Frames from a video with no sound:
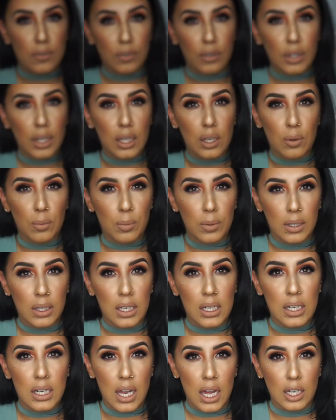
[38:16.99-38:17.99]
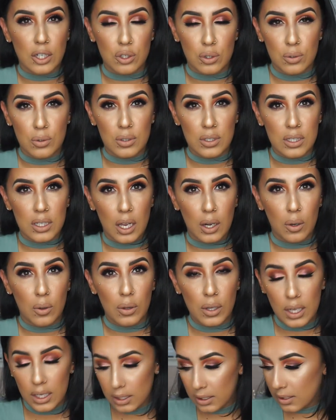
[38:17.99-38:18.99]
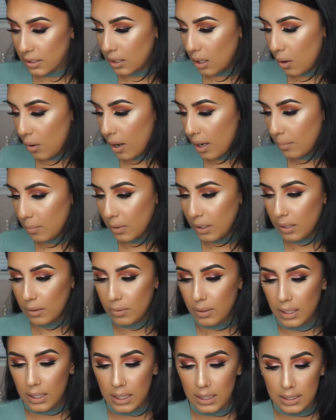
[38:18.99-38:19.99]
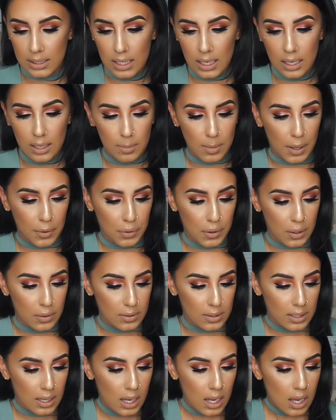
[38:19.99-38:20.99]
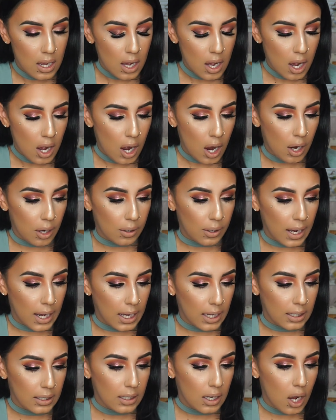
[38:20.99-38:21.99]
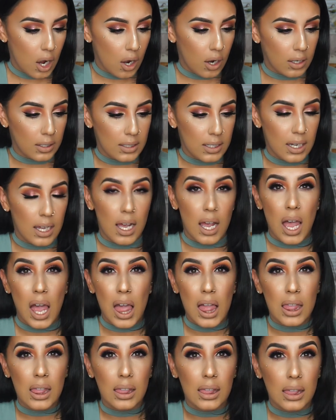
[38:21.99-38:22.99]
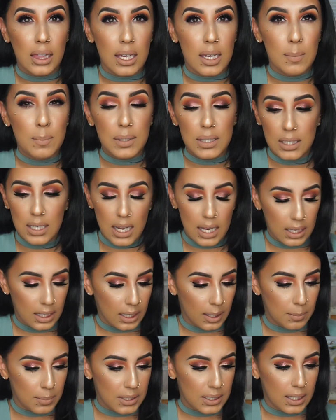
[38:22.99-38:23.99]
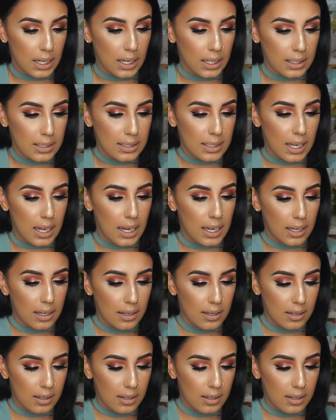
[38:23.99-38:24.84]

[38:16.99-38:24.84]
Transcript: for like a really natural subtle look so I'm really really excited about those all right on the lips and lipsticks like